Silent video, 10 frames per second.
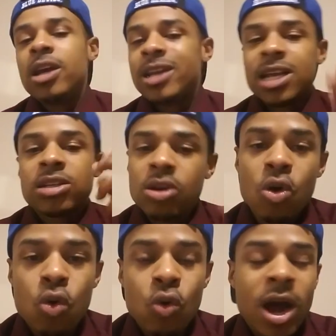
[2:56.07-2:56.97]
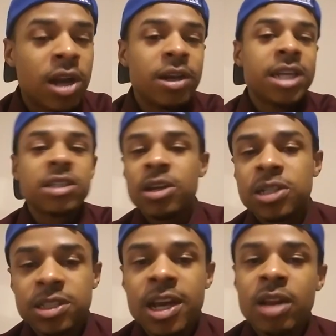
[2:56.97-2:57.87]
That's cool. I, that's
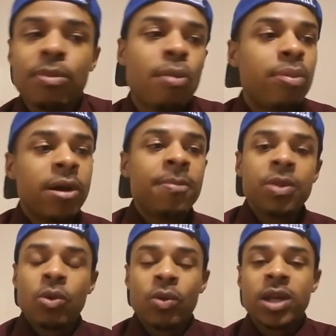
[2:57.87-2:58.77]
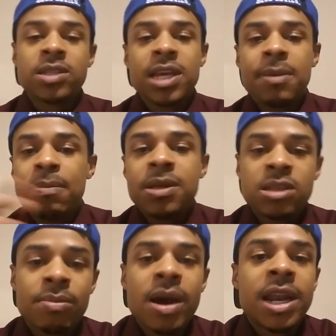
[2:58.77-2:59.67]
understandable. But when I say be
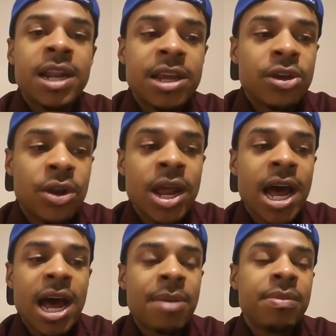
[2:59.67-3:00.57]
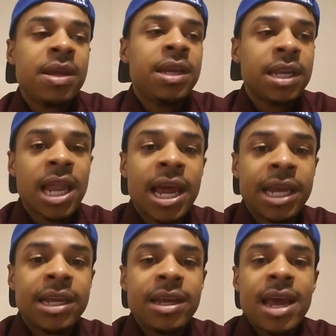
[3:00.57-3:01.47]
somebody that you're not, I mean like